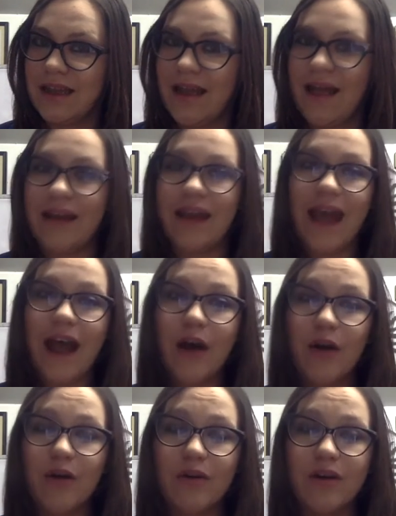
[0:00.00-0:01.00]
and
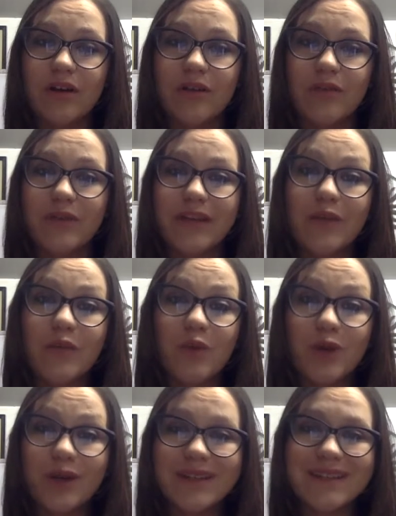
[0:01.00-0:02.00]
how we can
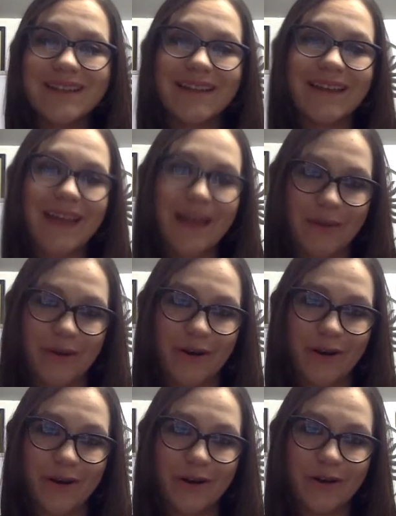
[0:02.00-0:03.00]
work
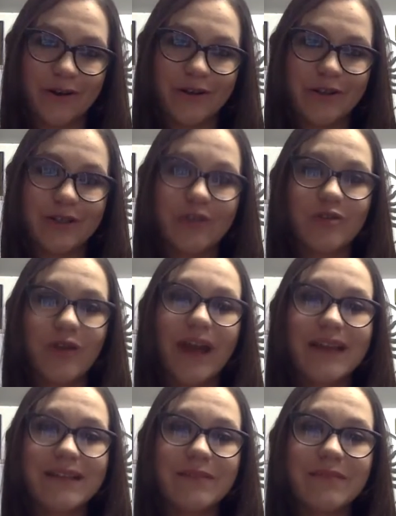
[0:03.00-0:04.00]
together to
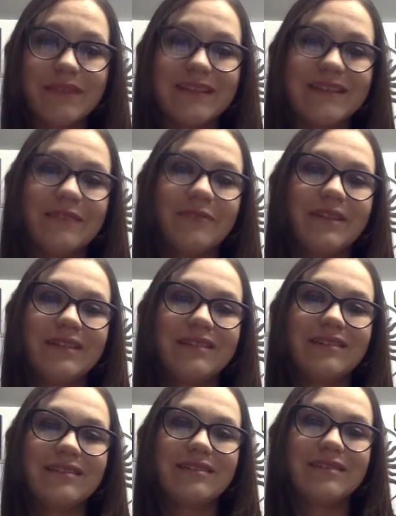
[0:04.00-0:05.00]
try something different
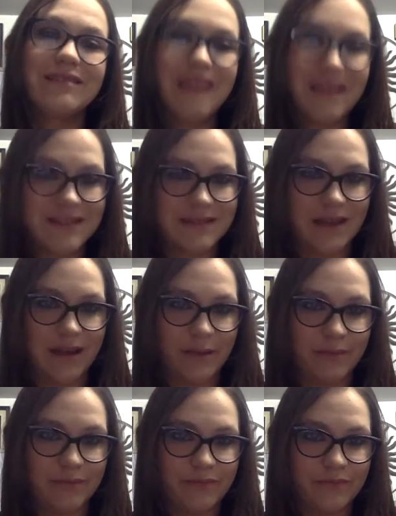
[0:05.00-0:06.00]
next time.